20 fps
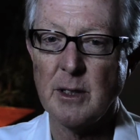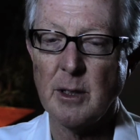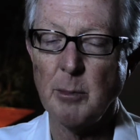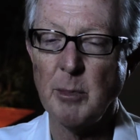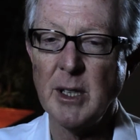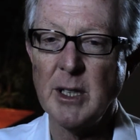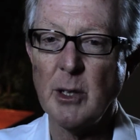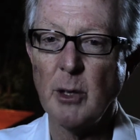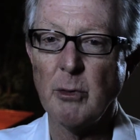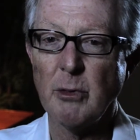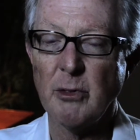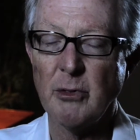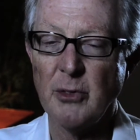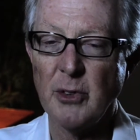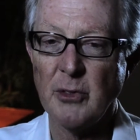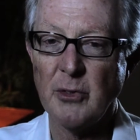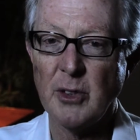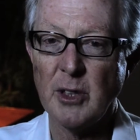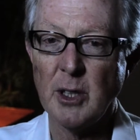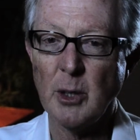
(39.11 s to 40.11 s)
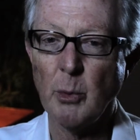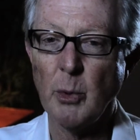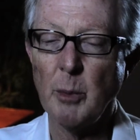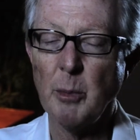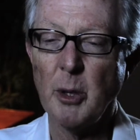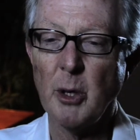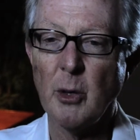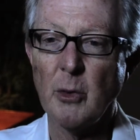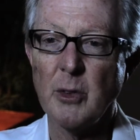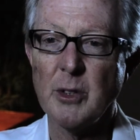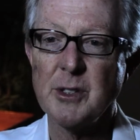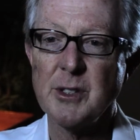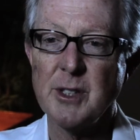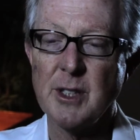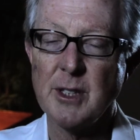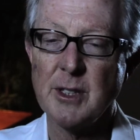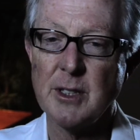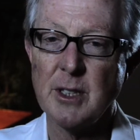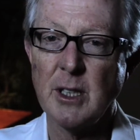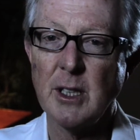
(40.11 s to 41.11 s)
Men over 50 and women over
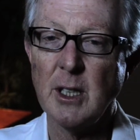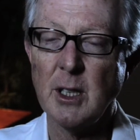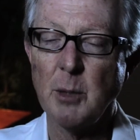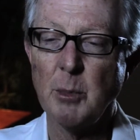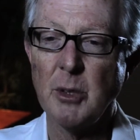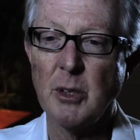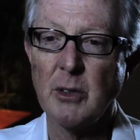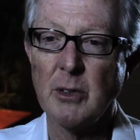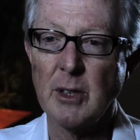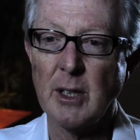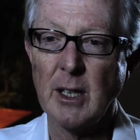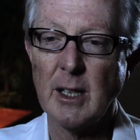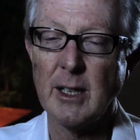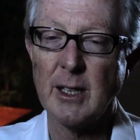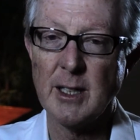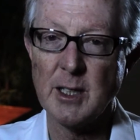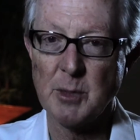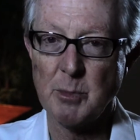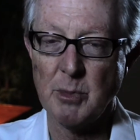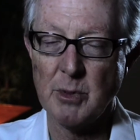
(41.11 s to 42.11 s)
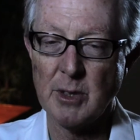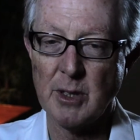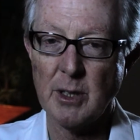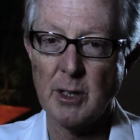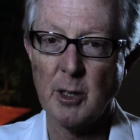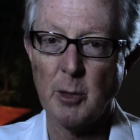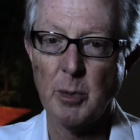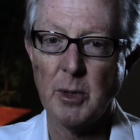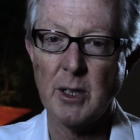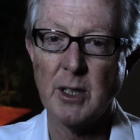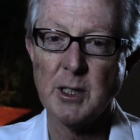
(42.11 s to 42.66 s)
60 need to be on daily aspirin therapy.